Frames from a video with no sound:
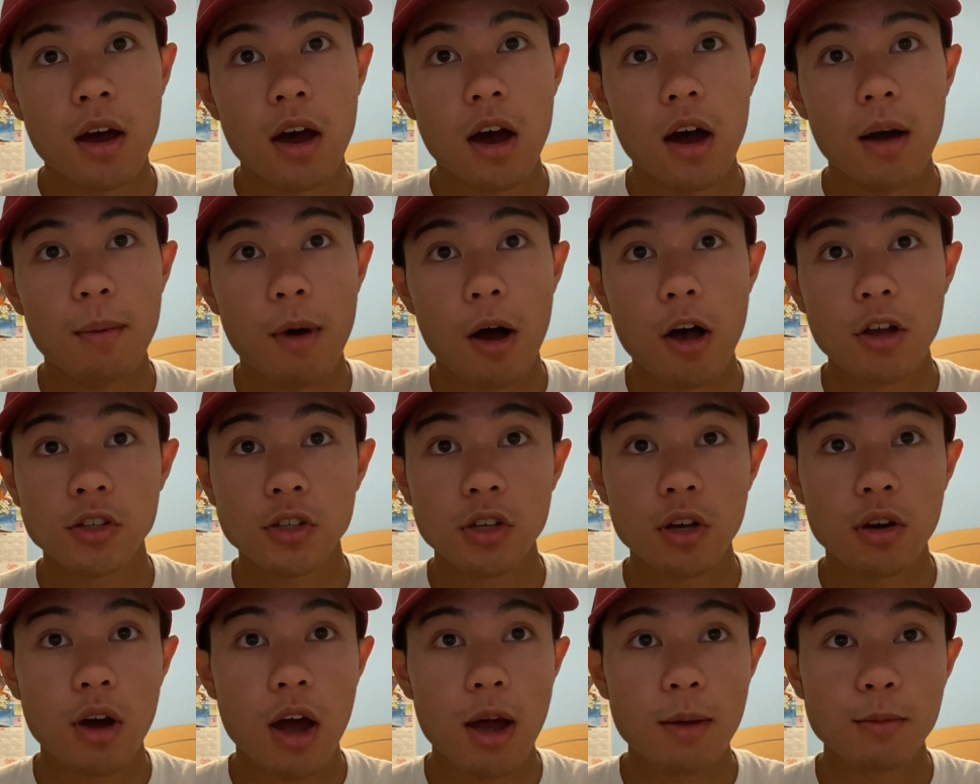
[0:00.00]

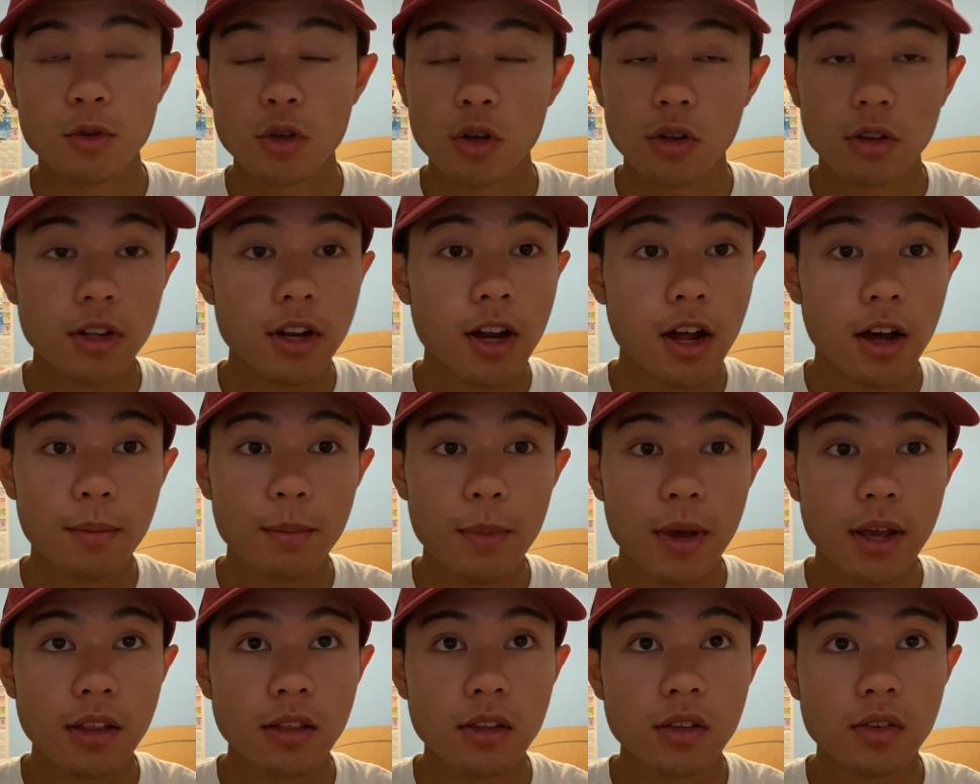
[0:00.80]
Also, I'm certainly
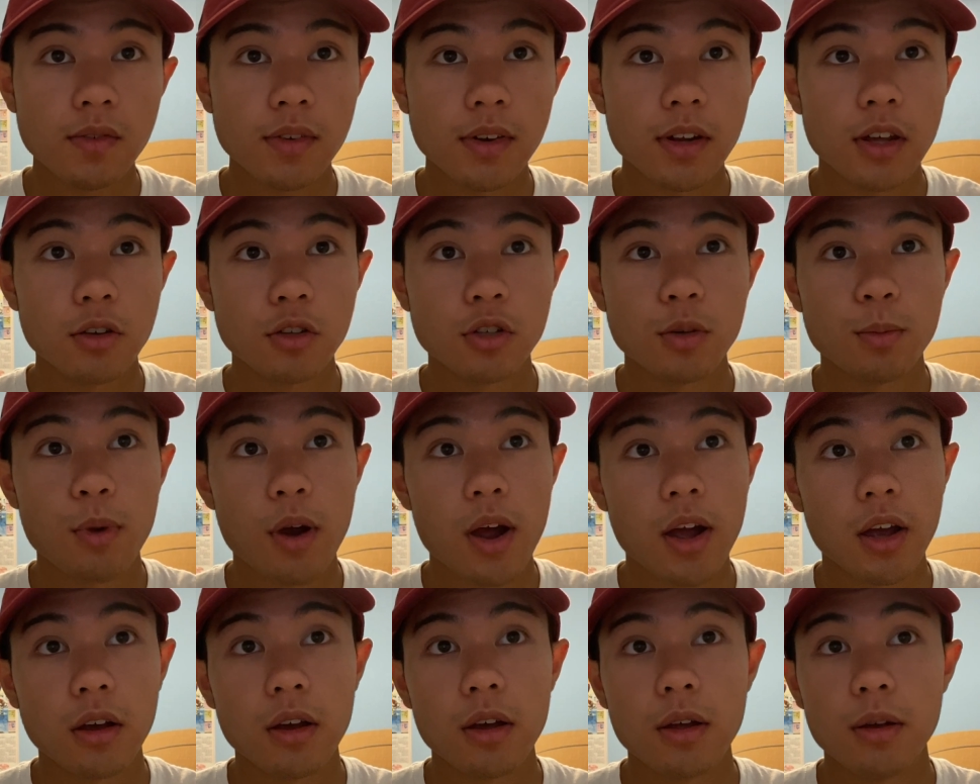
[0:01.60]
not making this video to
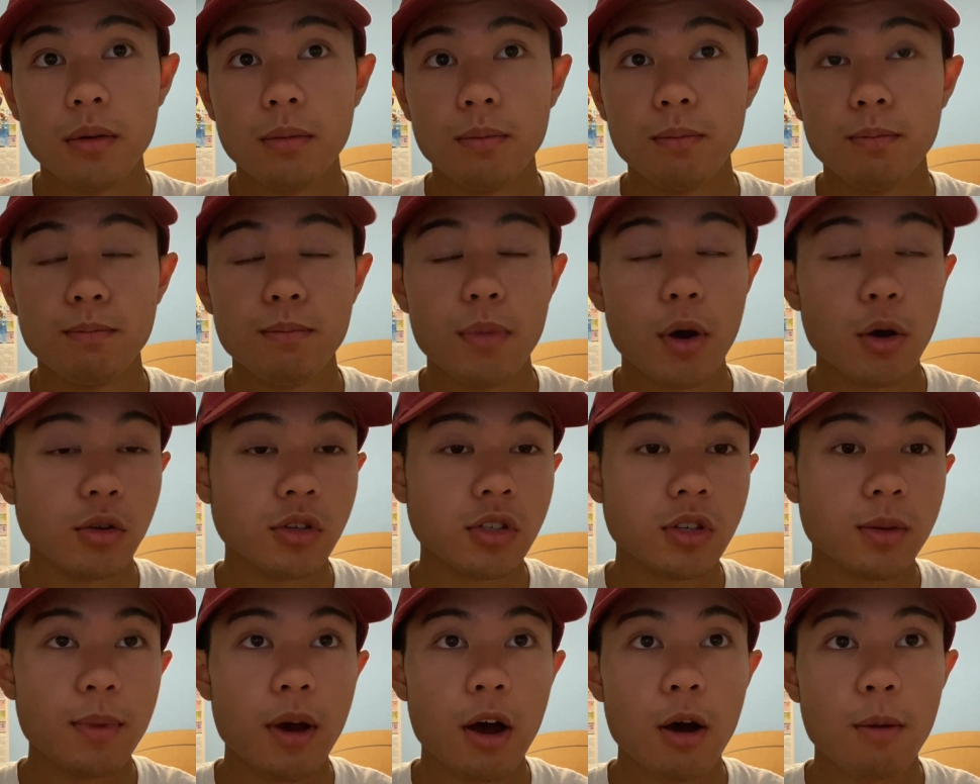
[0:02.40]
brag and
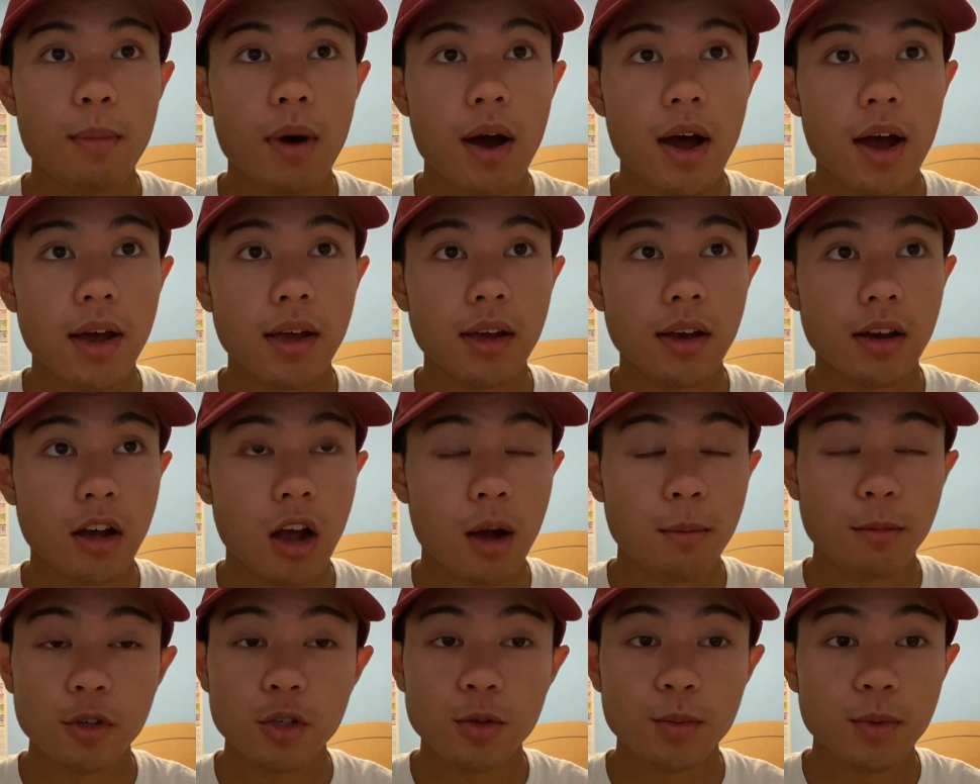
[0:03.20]
boast about my
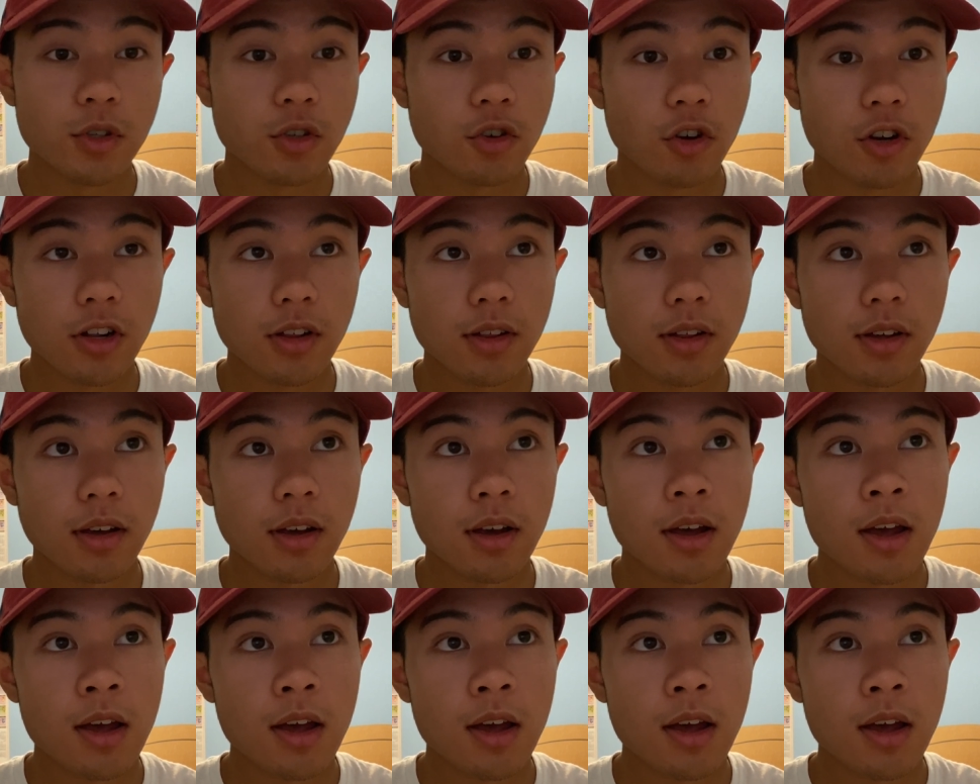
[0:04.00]
accomplishments or anything,